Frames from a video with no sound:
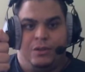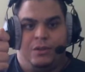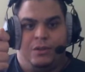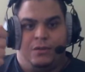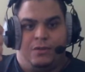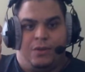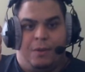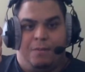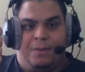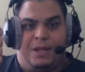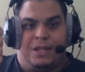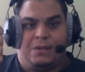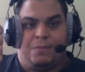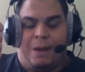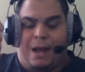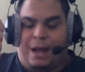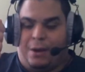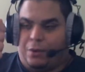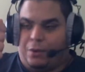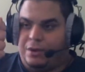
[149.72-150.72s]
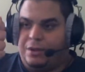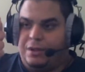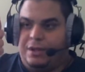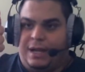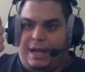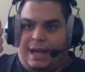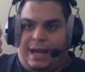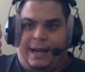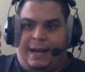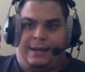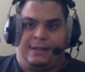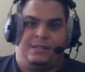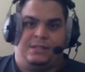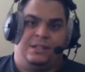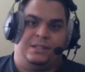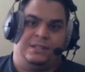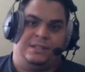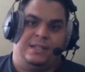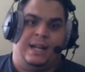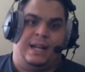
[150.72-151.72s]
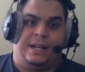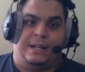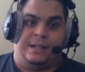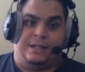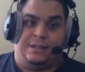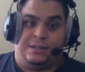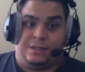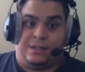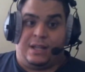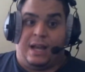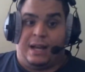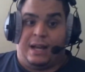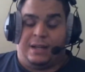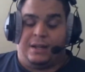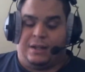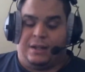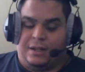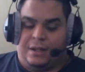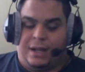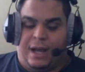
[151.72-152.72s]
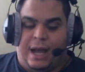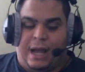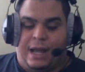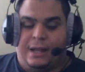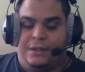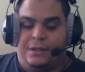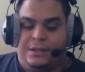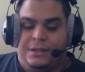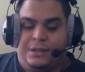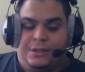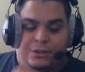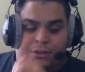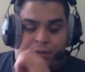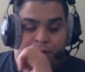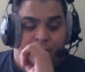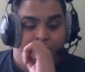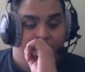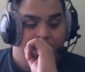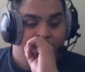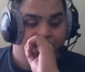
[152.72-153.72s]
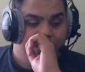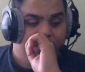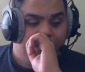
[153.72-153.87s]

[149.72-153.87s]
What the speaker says: from bits power, and I can touch that, and it's kind of hot. So